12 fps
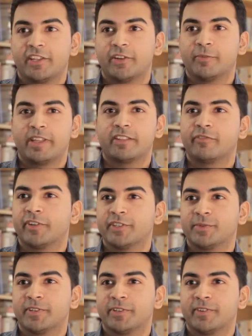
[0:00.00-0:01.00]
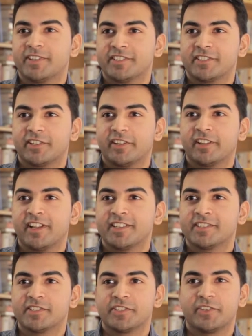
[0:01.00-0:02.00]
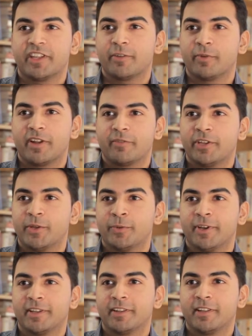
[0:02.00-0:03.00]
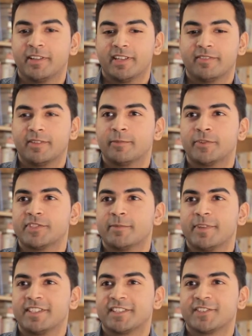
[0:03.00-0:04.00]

You know, being the first one to register your classes, you get whatever you want, you have the most amazing